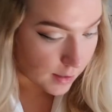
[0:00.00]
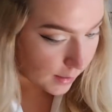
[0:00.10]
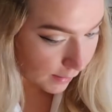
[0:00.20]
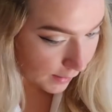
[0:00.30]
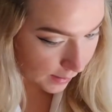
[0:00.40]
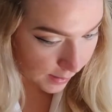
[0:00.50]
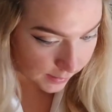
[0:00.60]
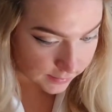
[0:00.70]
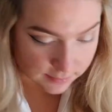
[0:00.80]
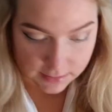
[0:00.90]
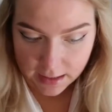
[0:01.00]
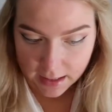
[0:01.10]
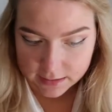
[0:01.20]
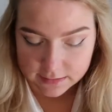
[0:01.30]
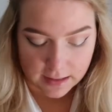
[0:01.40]
And like, I honestly
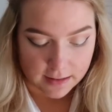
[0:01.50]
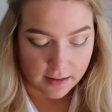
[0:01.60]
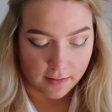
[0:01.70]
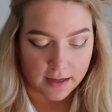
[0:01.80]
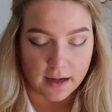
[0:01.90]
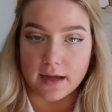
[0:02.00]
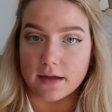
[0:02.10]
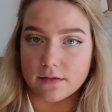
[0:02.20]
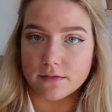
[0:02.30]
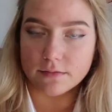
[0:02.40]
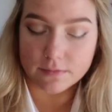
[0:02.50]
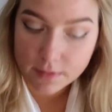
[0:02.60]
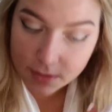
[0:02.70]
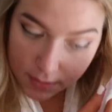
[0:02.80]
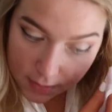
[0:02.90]
can't say that like I
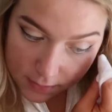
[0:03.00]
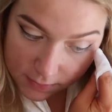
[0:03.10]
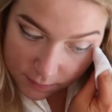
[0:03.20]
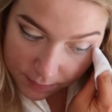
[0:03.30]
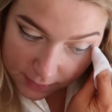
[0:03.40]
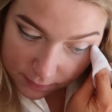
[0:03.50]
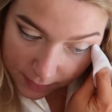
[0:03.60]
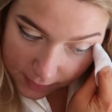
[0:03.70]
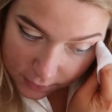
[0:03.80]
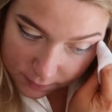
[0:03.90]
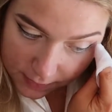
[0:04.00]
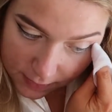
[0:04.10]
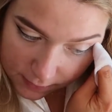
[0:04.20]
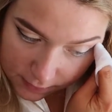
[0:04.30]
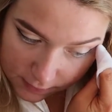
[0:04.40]
speak Spanish
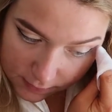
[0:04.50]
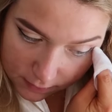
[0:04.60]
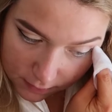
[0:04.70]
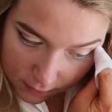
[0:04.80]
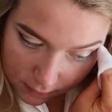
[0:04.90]
because